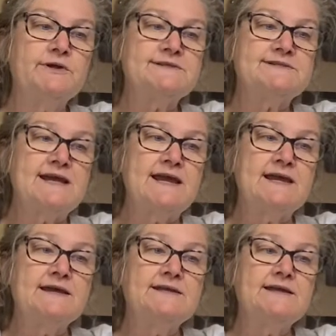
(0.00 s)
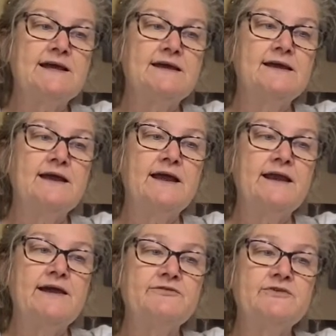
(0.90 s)
sand, and
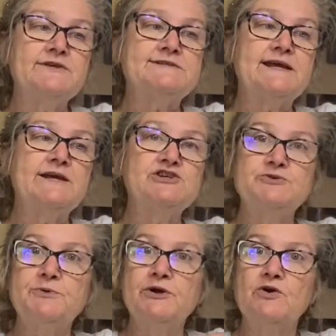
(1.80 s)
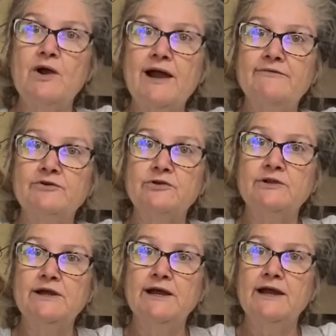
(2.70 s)
after the sand you put gravel,
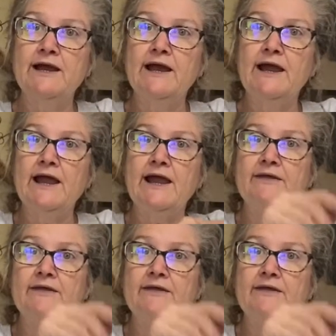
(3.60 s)
and